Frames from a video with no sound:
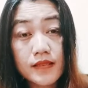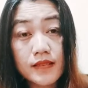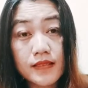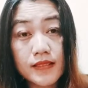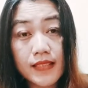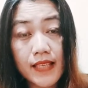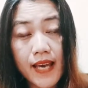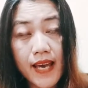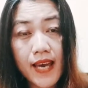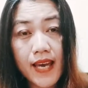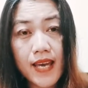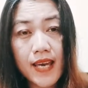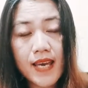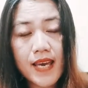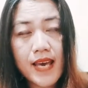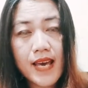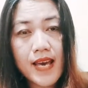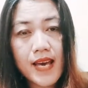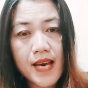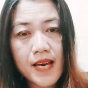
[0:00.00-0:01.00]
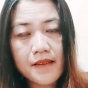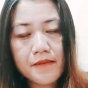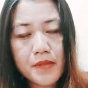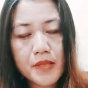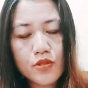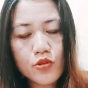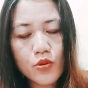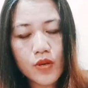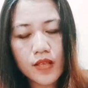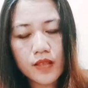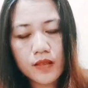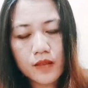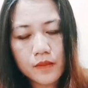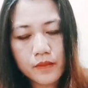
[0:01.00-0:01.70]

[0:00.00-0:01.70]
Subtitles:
Okay? Habitual